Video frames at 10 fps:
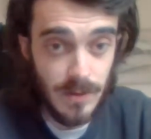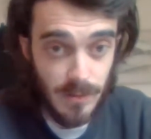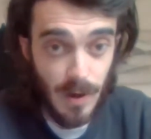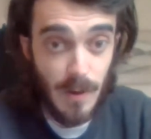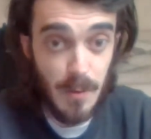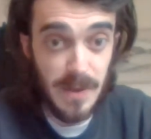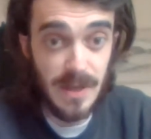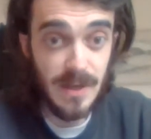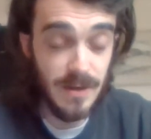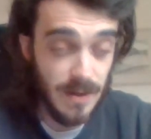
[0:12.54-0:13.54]
grow a
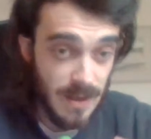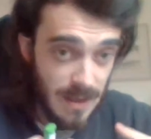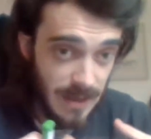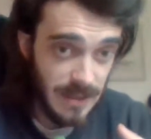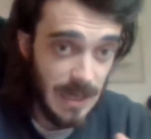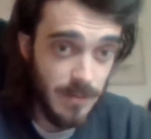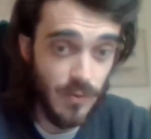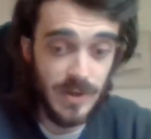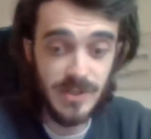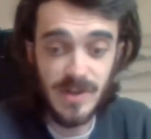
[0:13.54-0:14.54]
bit and get
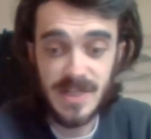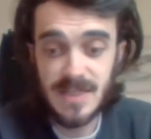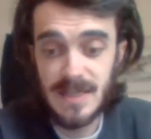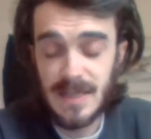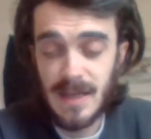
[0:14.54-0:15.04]
more interest.